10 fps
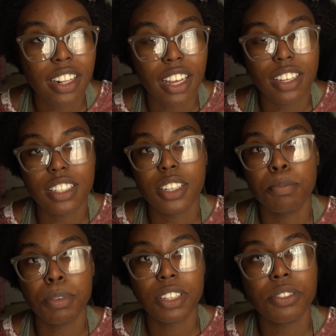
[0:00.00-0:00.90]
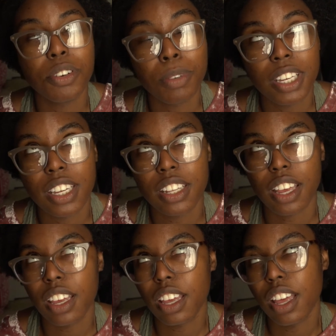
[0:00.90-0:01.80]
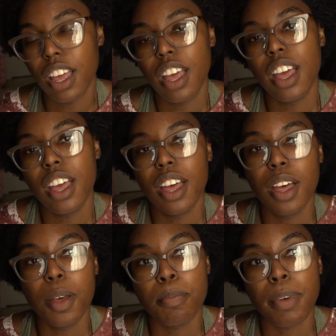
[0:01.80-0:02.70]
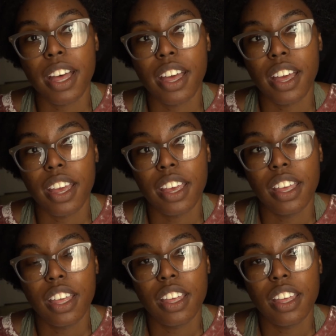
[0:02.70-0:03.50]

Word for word: They could see books for me. Like my